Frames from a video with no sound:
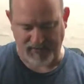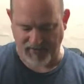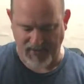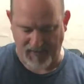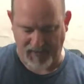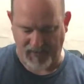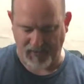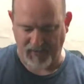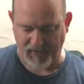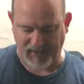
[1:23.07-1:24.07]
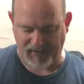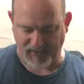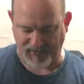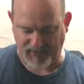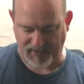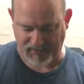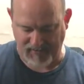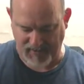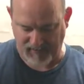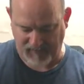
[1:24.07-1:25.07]
There's nothing I could do to get those trucks to
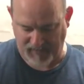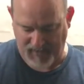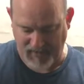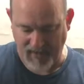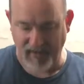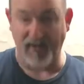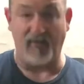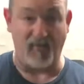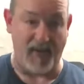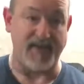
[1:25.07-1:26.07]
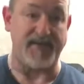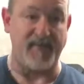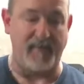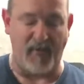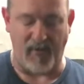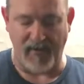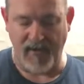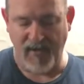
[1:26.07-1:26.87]
make it flat. It was the board.